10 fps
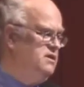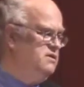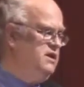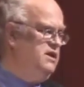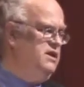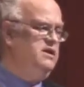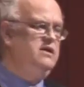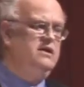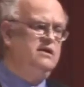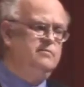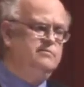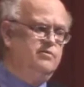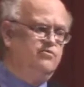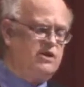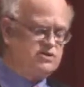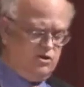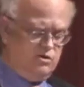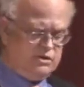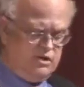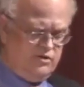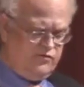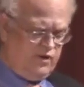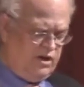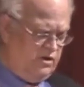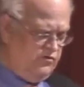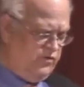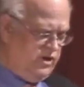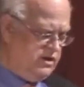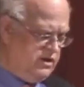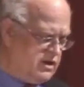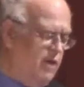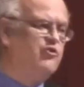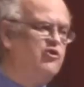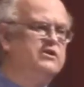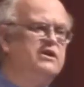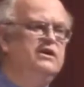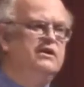The threshold of, of uh, comfort,